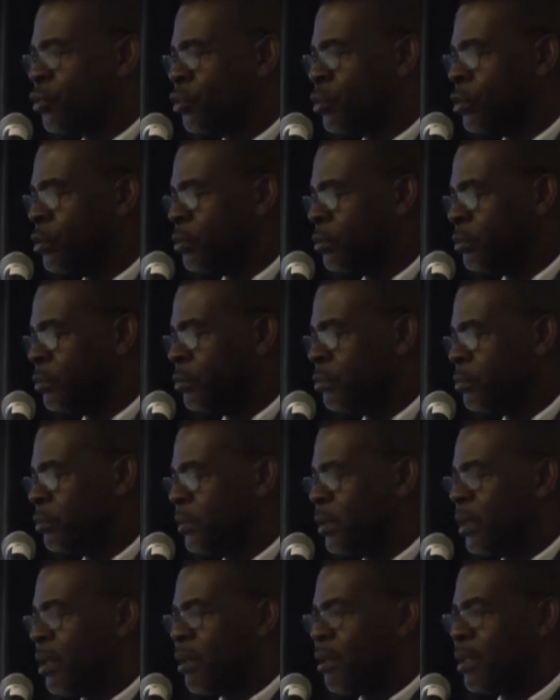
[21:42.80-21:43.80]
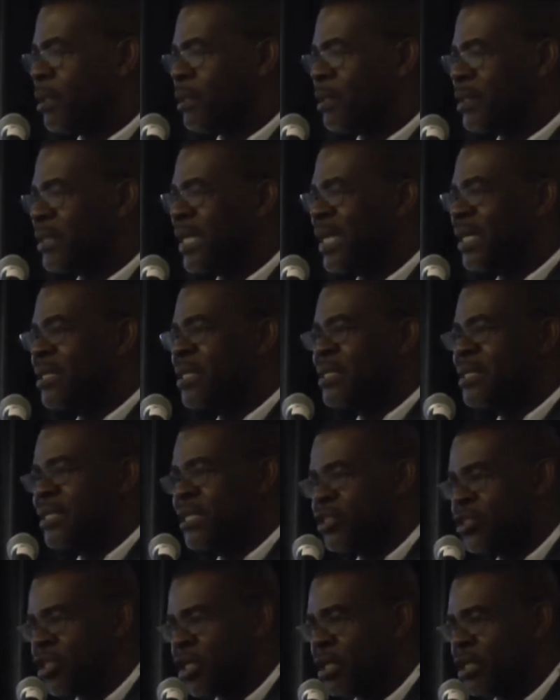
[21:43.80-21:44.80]
to take
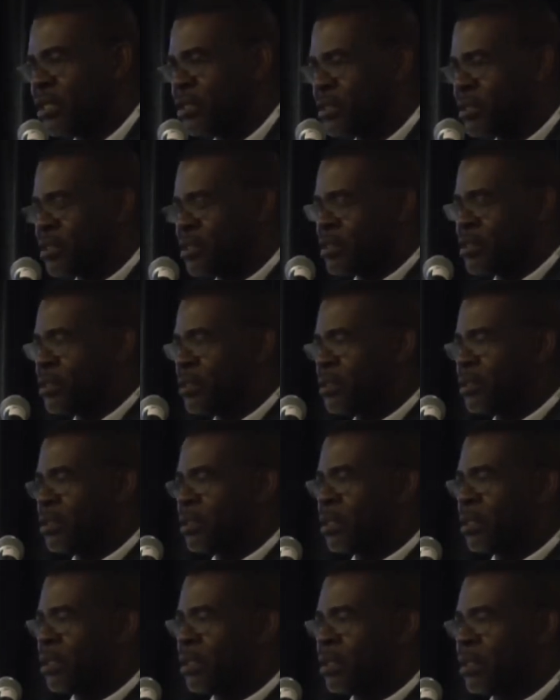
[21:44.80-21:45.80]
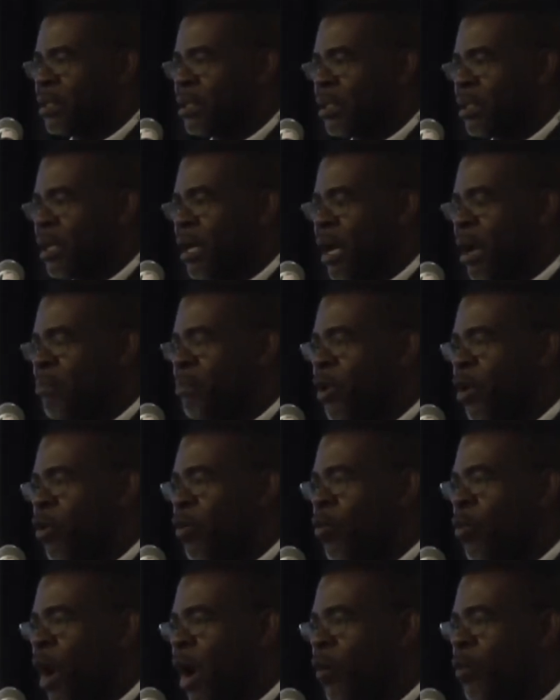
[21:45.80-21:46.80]
decisions
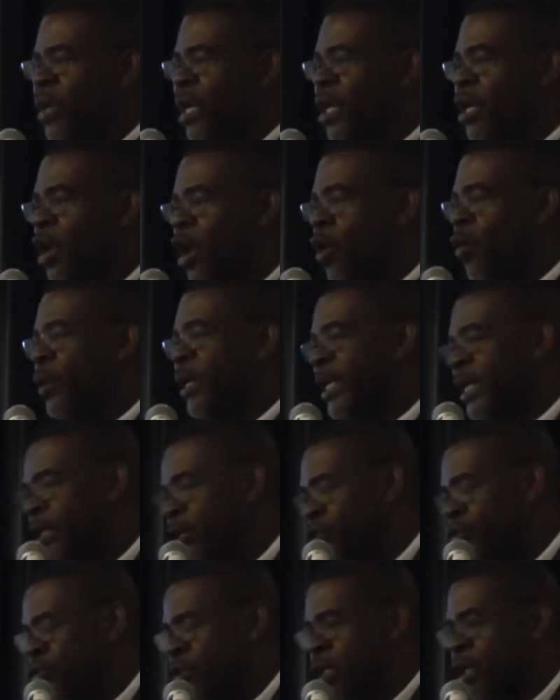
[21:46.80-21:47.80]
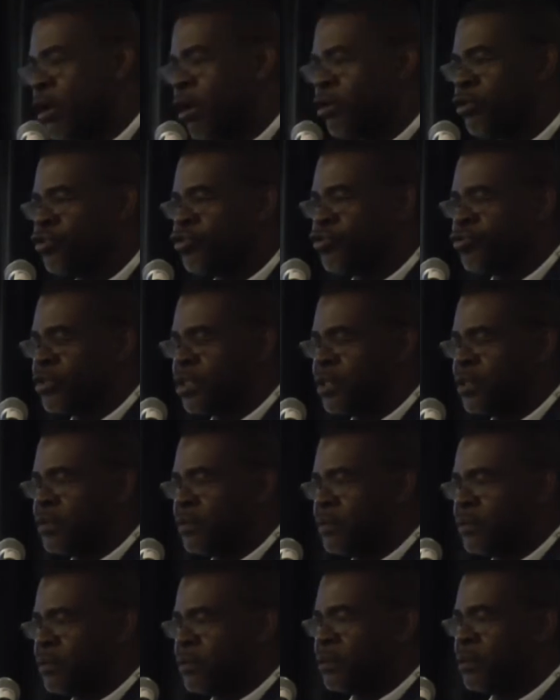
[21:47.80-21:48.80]
about what we allow into the
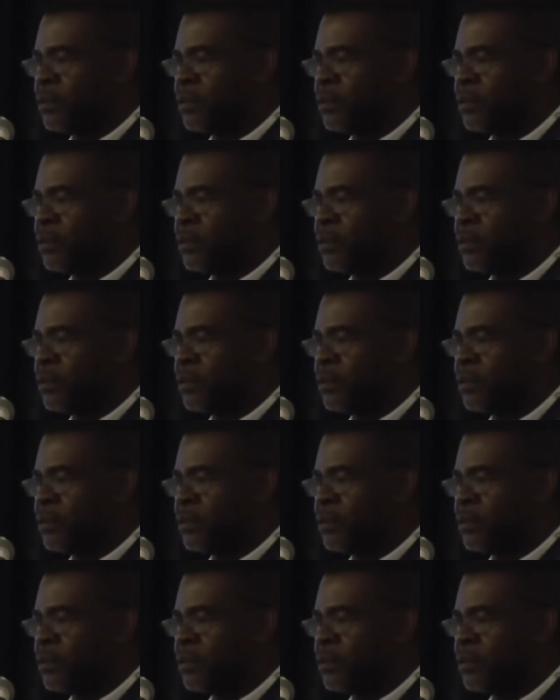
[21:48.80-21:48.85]
country